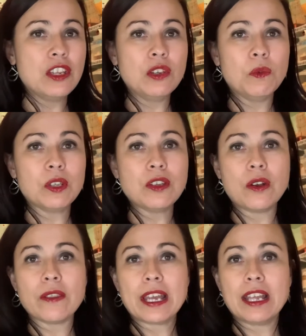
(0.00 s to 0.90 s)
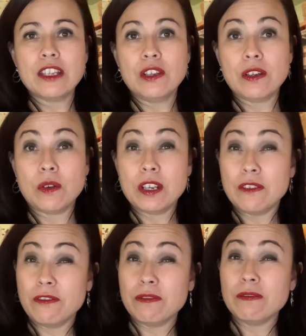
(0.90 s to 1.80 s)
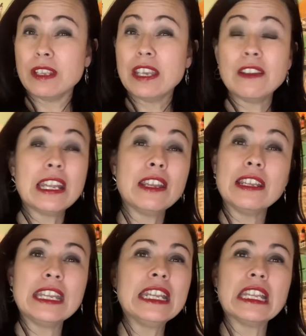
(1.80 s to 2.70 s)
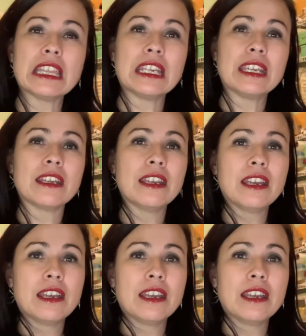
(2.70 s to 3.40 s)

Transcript: you will know that, and if in anything,